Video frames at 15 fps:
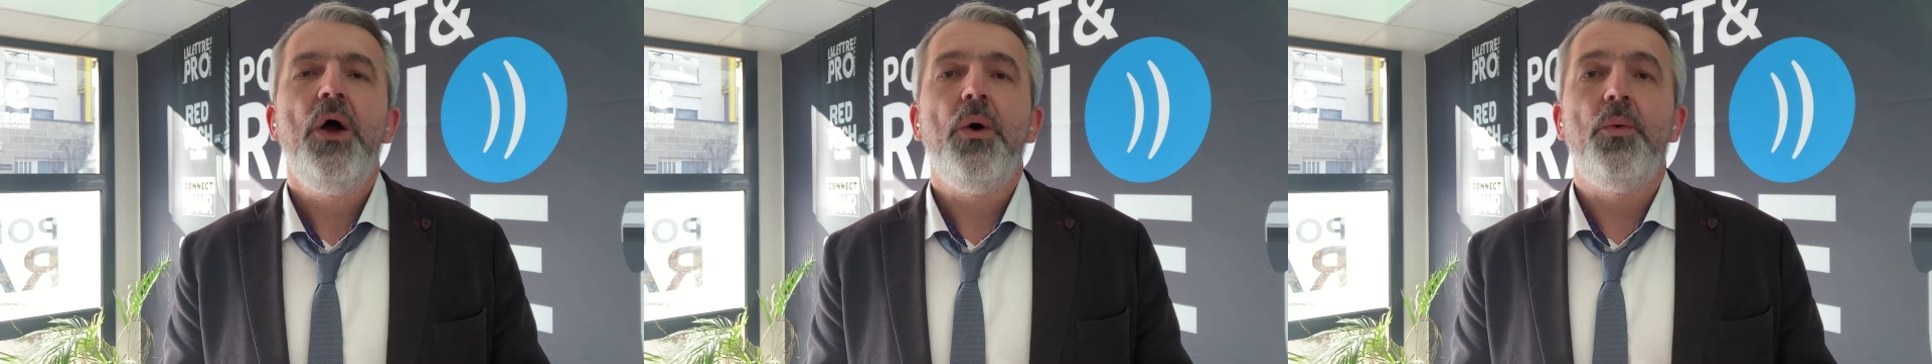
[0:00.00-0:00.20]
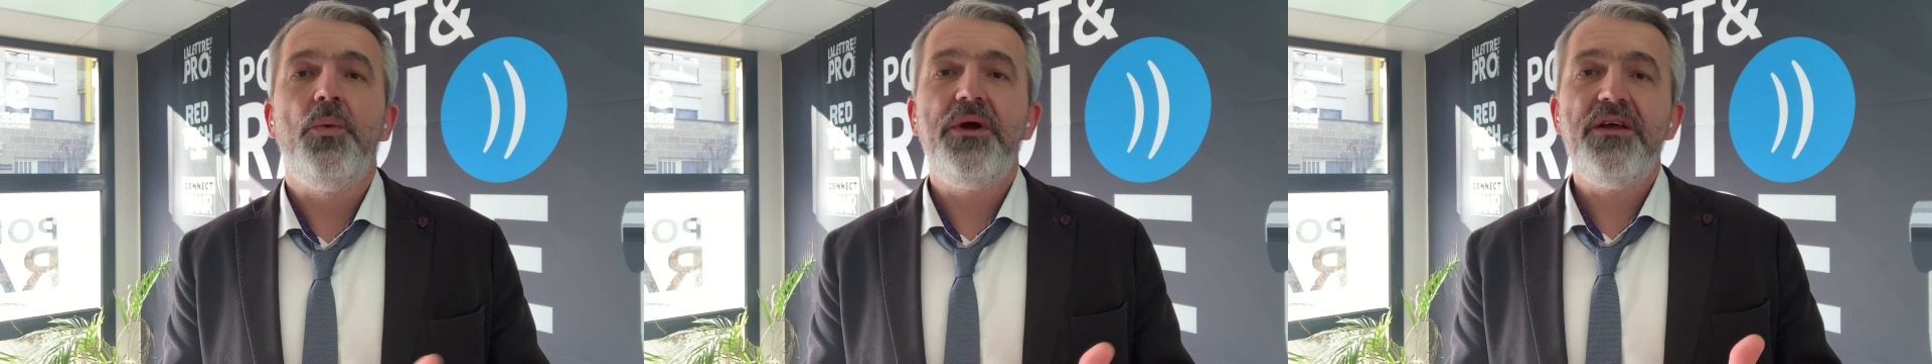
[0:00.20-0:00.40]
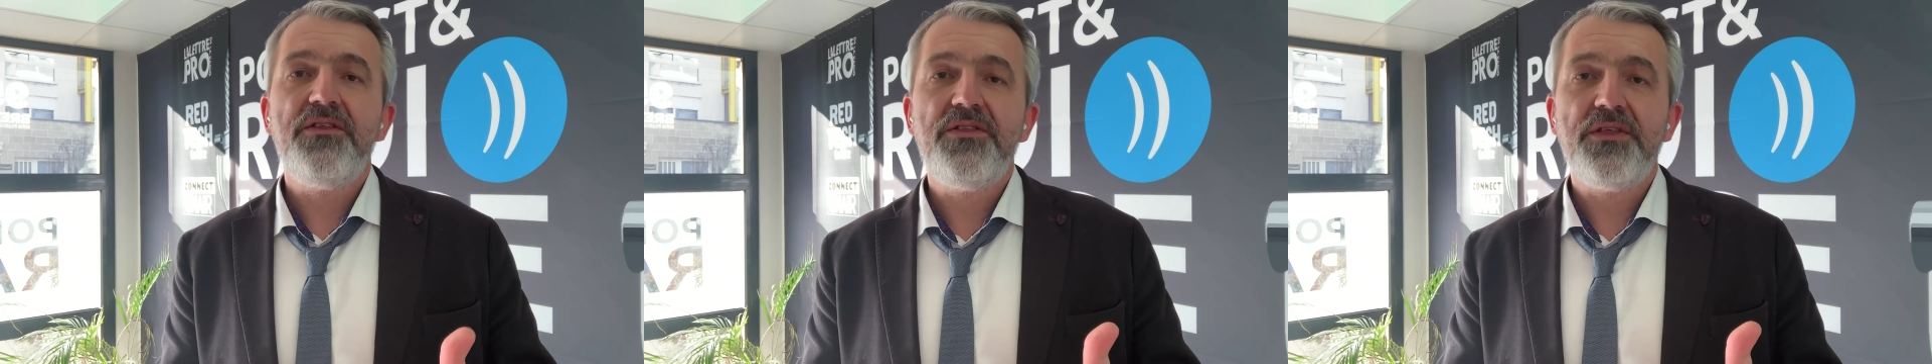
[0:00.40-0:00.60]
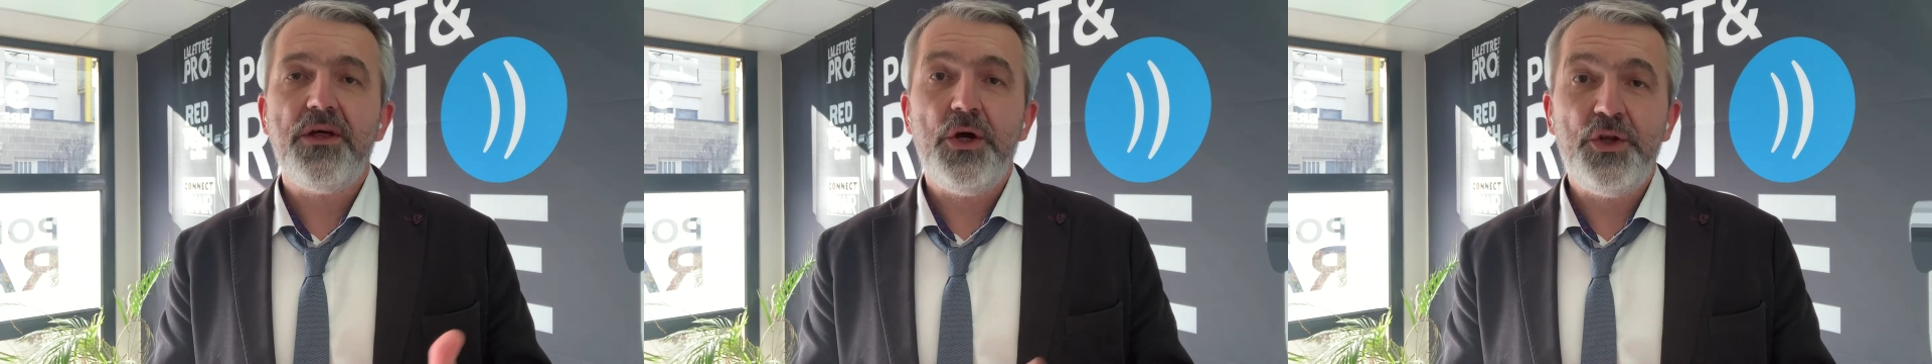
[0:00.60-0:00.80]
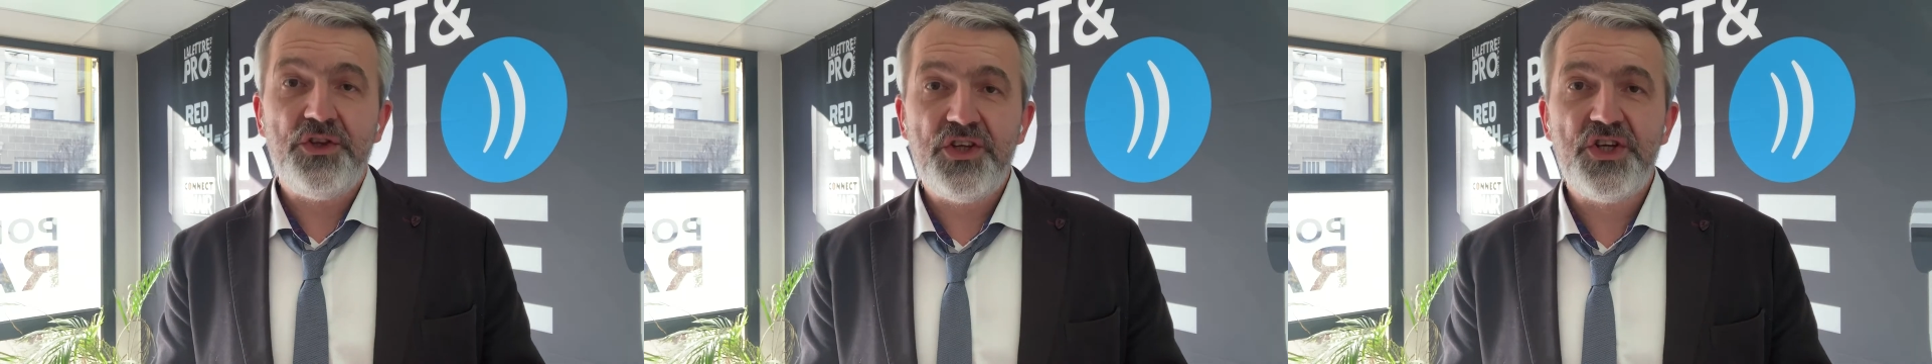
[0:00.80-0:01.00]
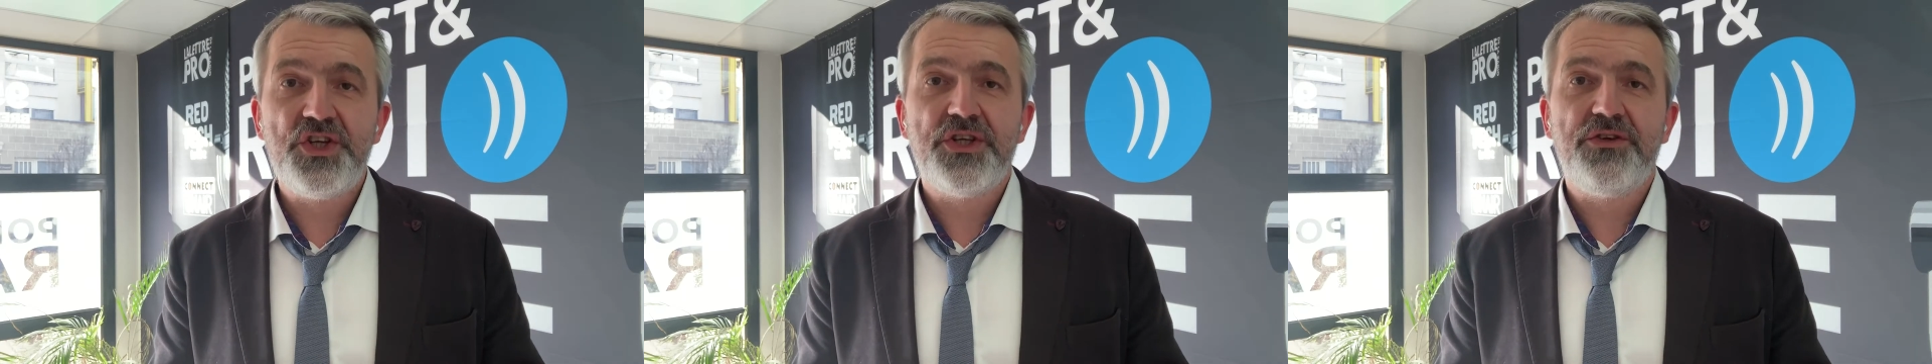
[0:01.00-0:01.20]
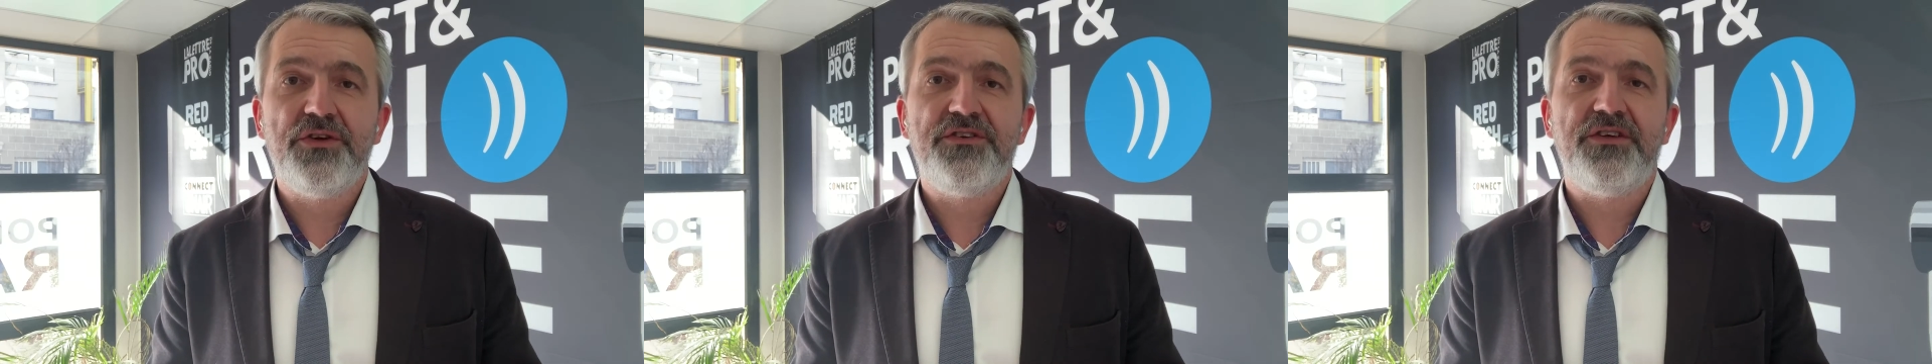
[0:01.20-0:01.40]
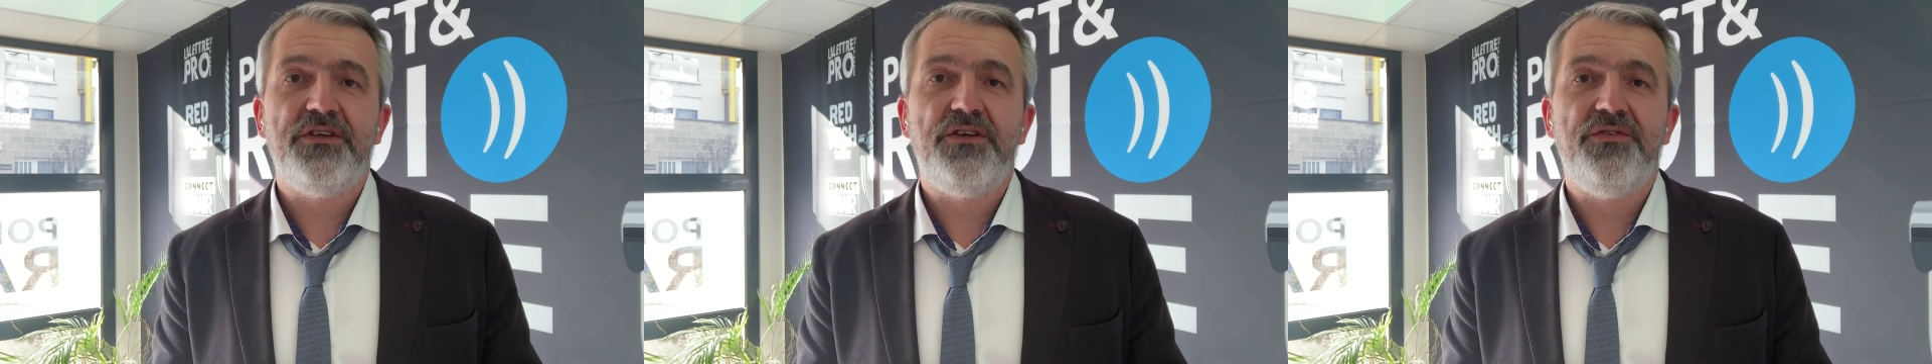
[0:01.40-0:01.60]
with a digital
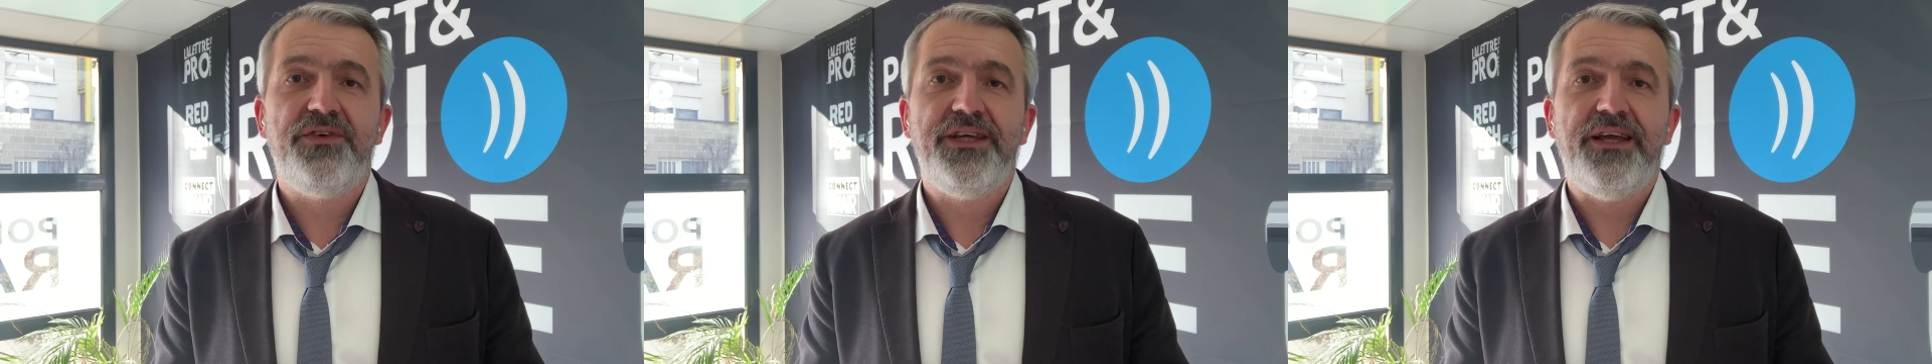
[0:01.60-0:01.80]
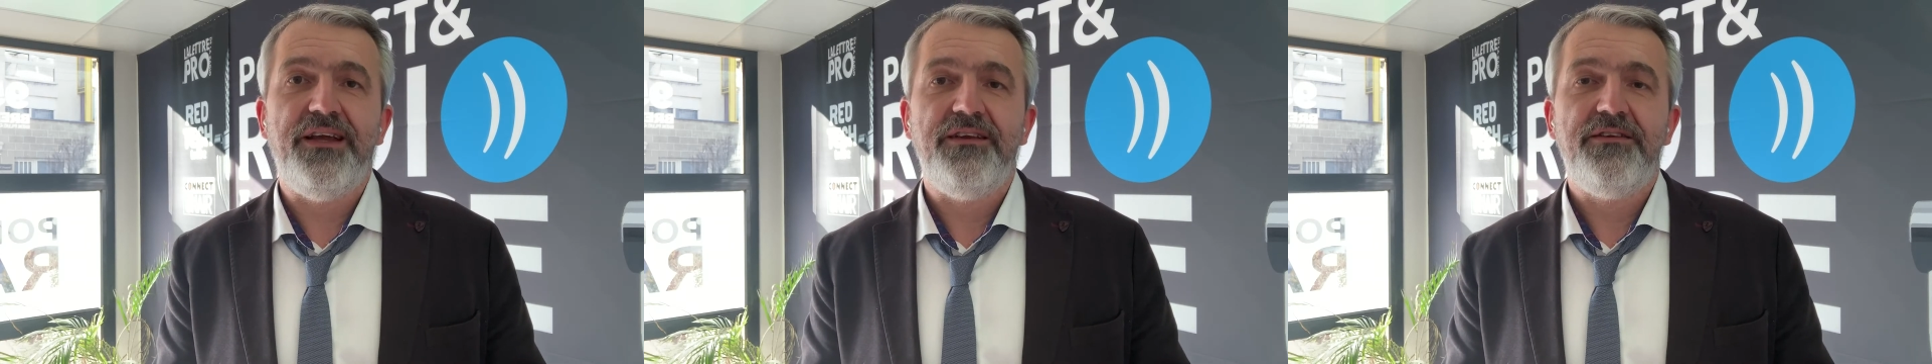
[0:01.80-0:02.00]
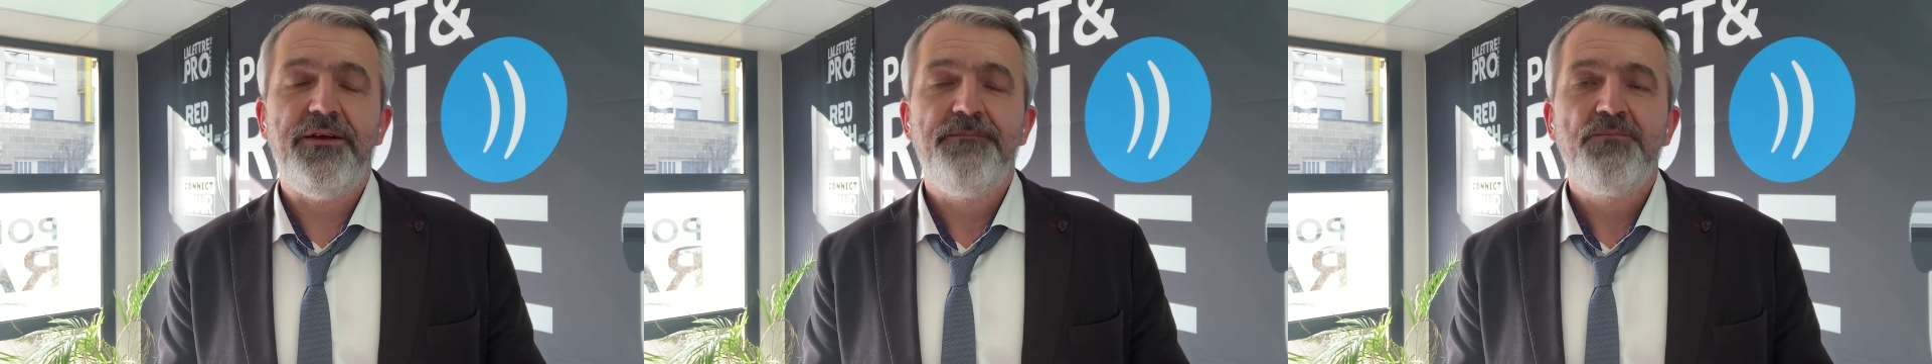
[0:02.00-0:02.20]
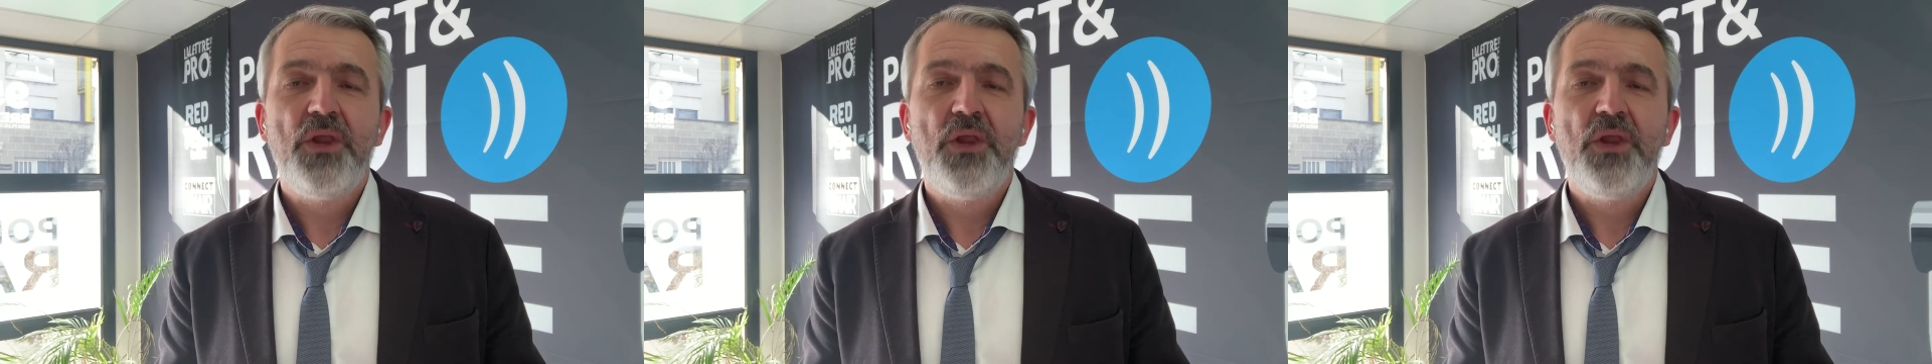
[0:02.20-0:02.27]
certificate.